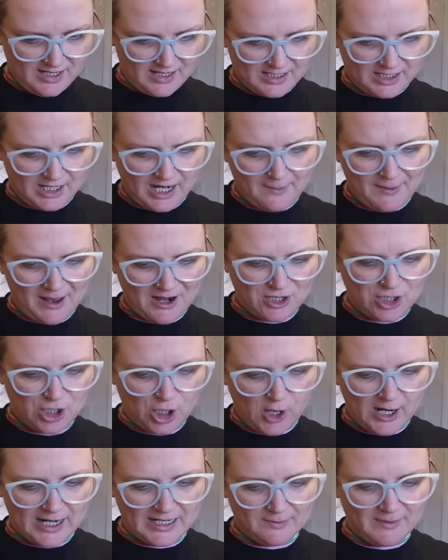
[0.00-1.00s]
You get about
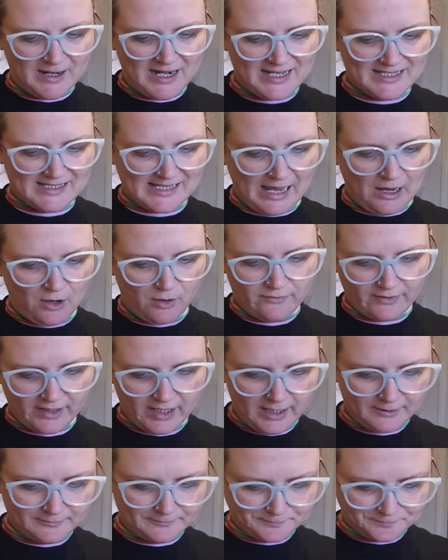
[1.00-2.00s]
nine minutes out of
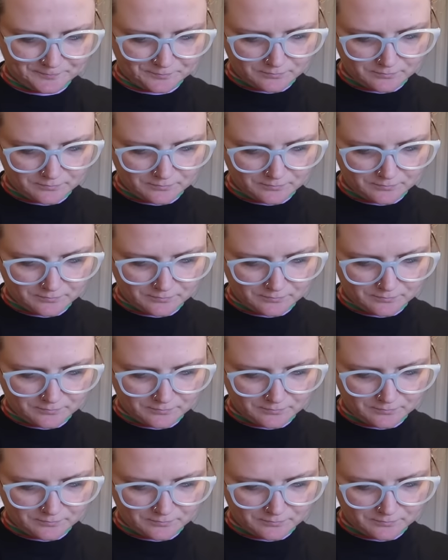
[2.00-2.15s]
it,